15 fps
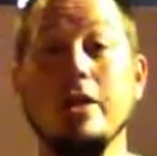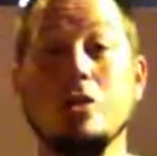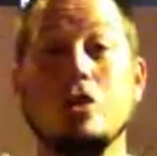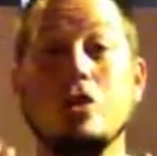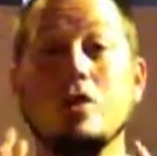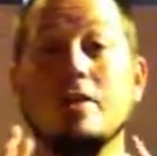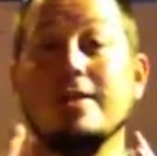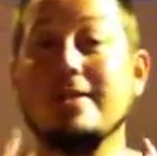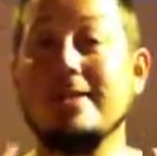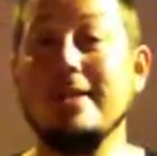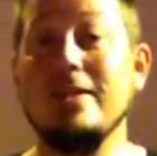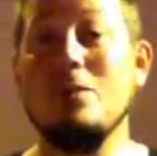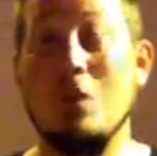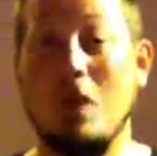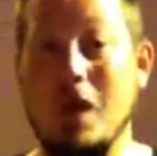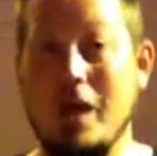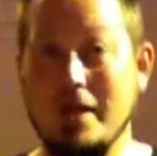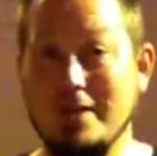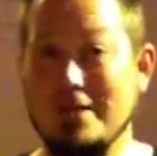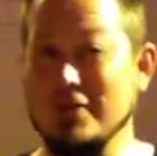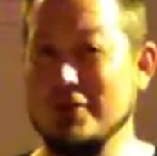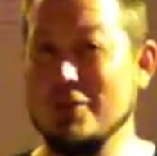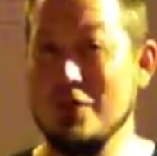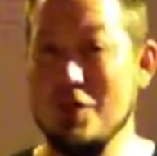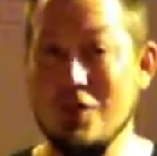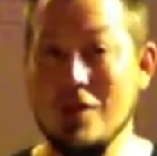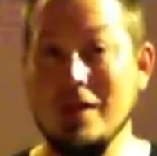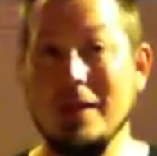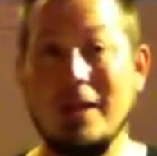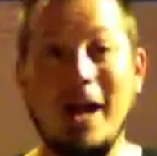So you can see why this is
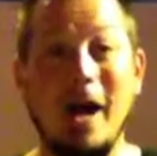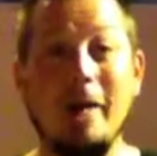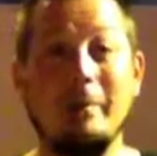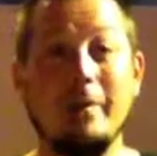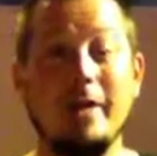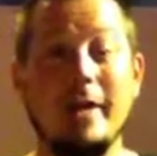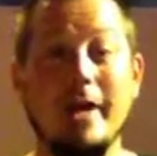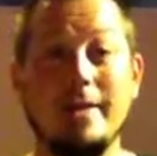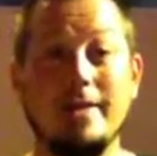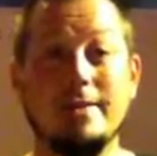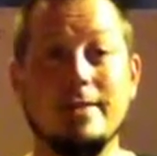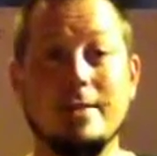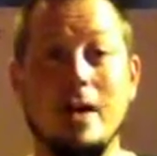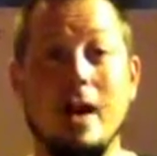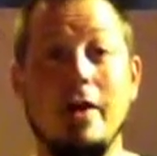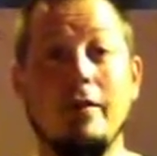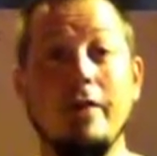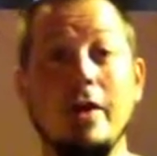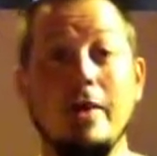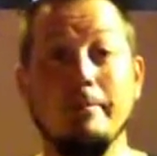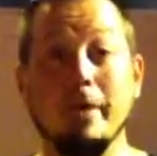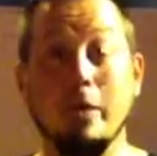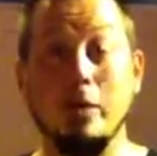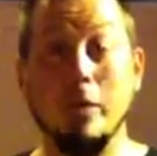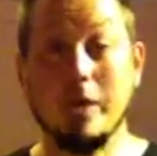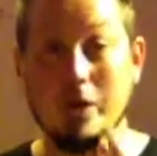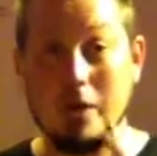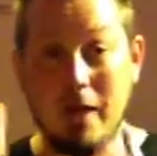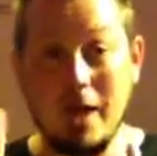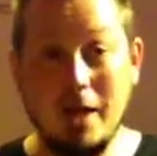really complicated stuff. But
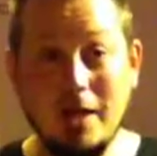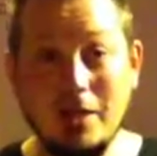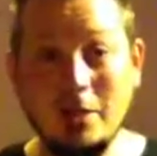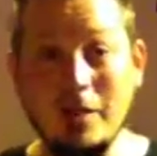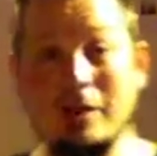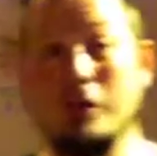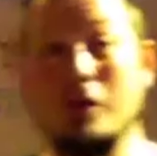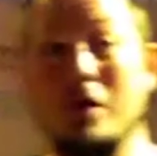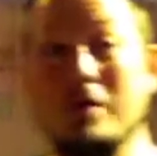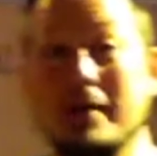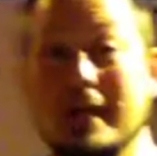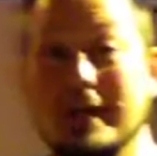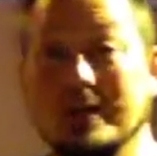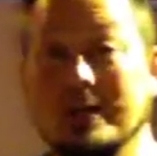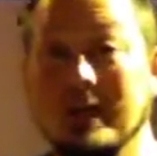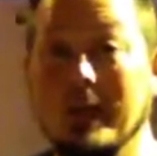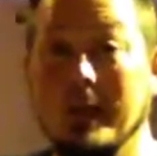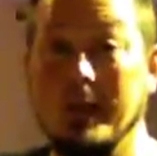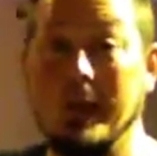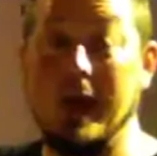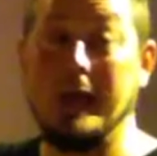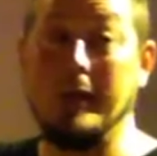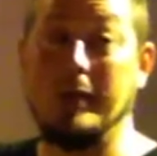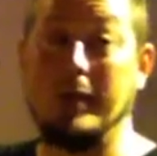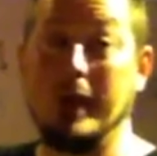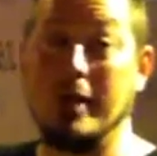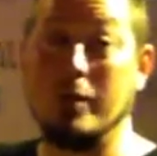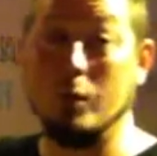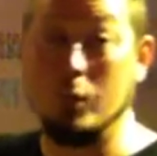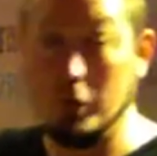what you can't get away from is that
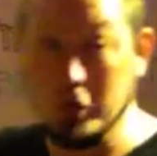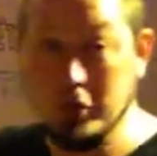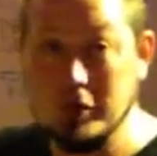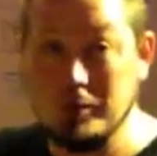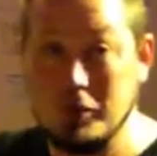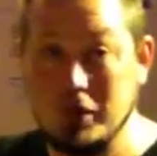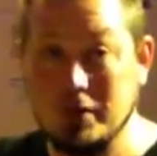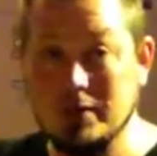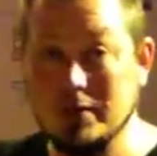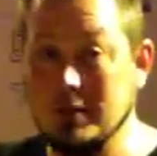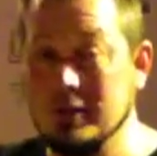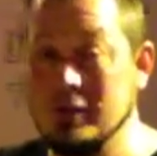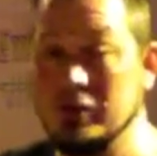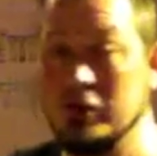they worshiped Jesus in the